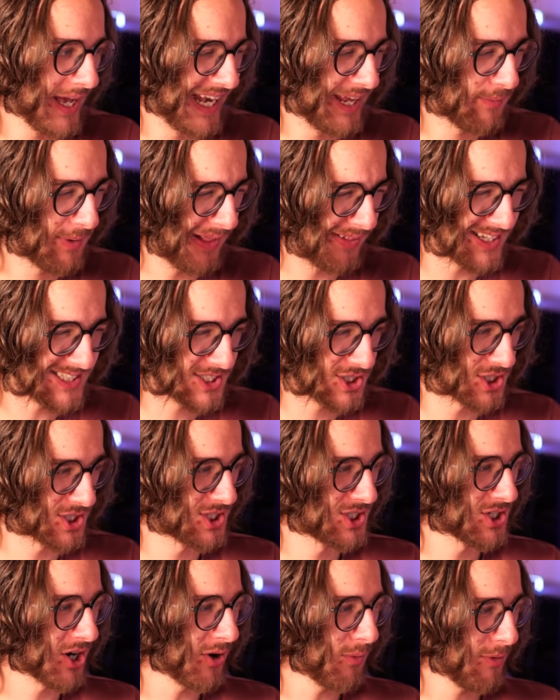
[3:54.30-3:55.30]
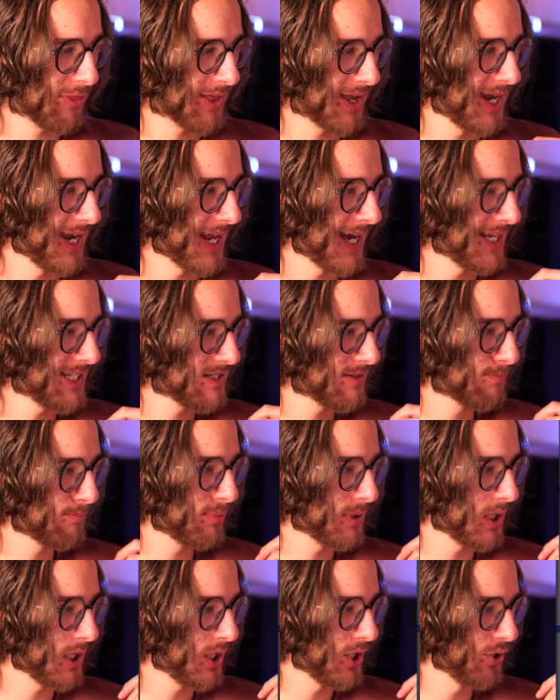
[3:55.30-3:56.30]
Anyway, let's just start with a nice
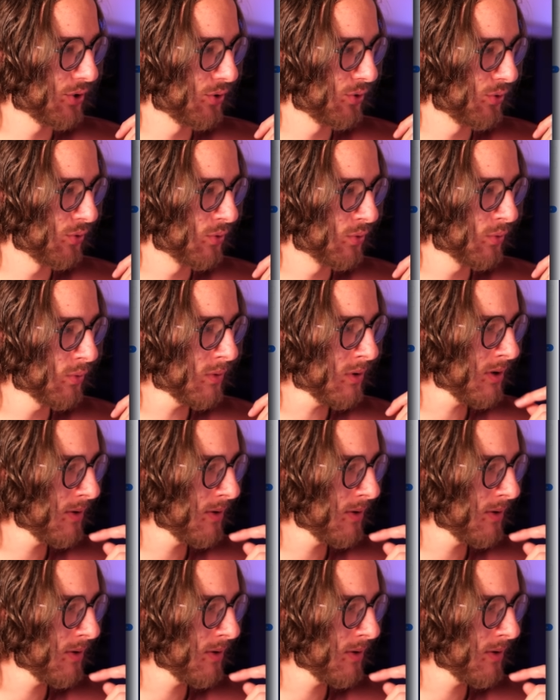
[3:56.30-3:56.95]
blue,